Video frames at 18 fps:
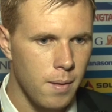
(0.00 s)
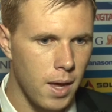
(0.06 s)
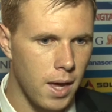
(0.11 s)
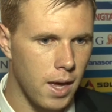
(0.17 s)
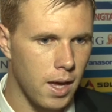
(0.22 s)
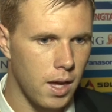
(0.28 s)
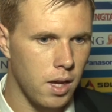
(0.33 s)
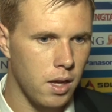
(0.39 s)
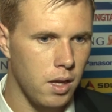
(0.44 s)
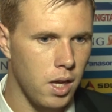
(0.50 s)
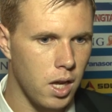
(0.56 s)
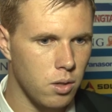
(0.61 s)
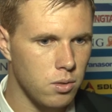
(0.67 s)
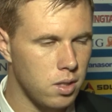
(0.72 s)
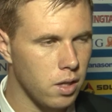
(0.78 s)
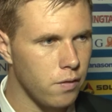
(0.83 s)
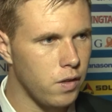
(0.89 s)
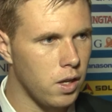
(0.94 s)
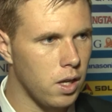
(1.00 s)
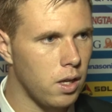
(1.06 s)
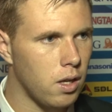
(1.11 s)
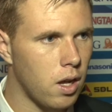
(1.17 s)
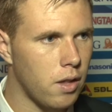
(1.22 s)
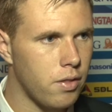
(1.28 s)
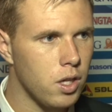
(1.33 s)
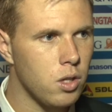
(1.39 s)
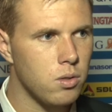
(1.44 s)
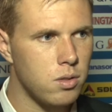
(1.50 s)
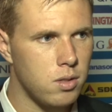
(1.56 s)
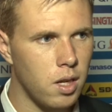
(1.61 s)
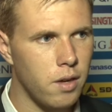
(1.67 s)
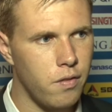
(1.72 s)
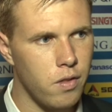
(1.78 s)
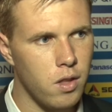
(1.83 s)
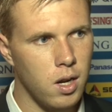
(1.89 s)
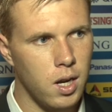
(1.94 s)
it was definitely, I think it was
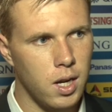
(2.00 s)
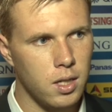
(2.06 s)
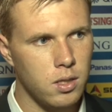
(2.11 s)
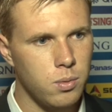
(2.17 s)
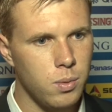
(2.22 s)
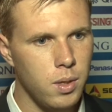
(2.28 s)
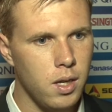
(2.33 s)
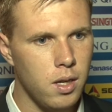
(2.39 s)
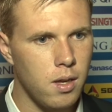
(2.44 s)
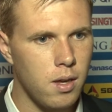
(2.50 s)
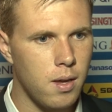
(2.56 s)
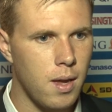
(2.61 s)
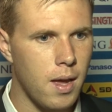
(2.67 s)
tougher than last week.